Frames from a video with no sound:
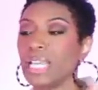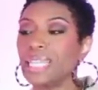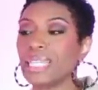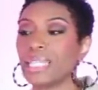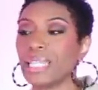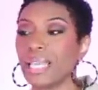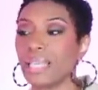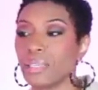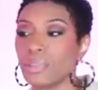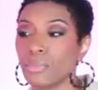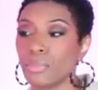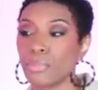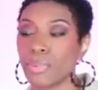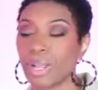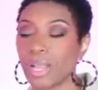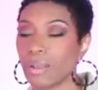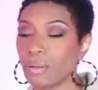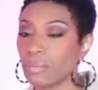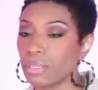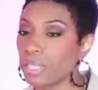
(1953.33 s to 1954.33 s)
And leather,
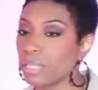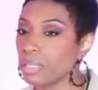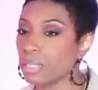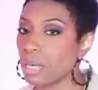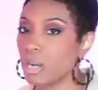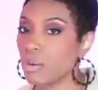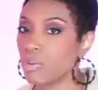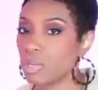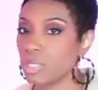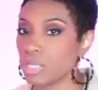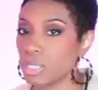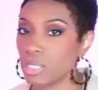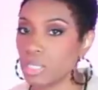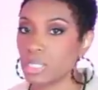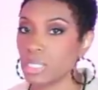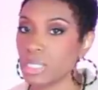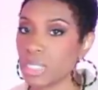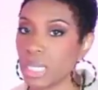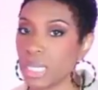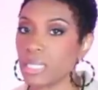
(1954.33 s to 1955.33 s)
brown leather always
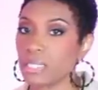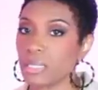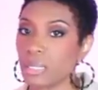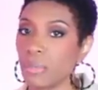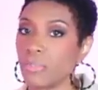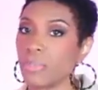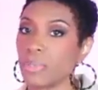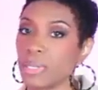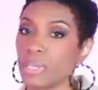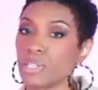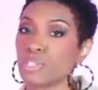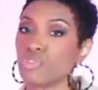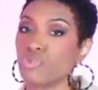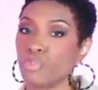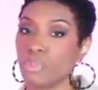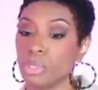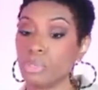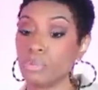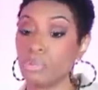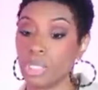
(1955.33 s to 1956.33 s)
looks nice up
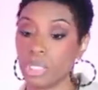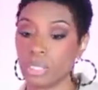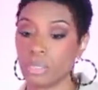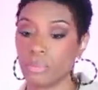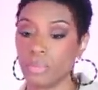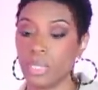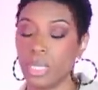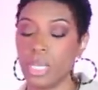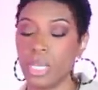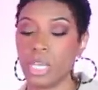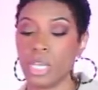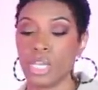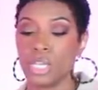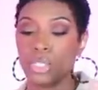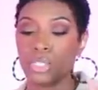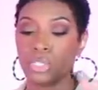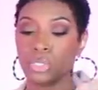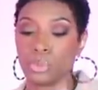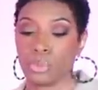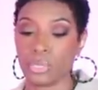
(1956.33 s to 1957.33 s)
against blue denim.
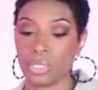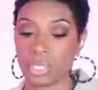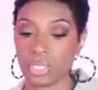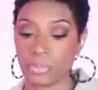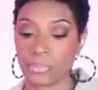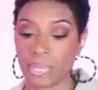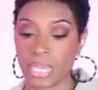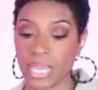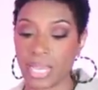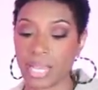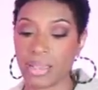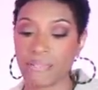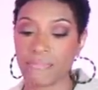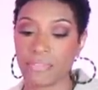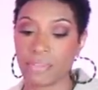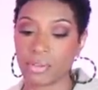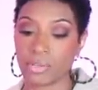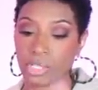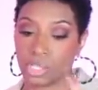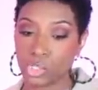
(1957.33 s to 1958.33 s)
So this bag I
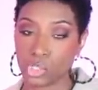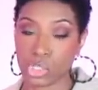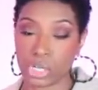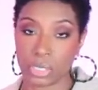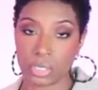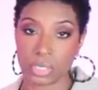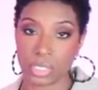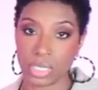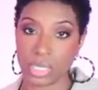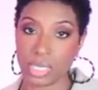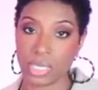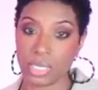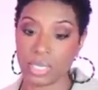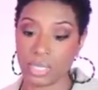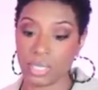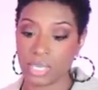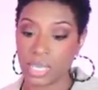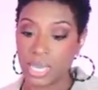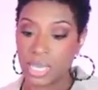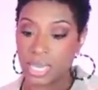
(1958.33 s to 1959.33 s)
found at Charles &
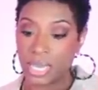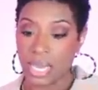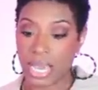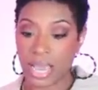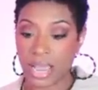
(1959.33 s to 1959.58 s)
Keith.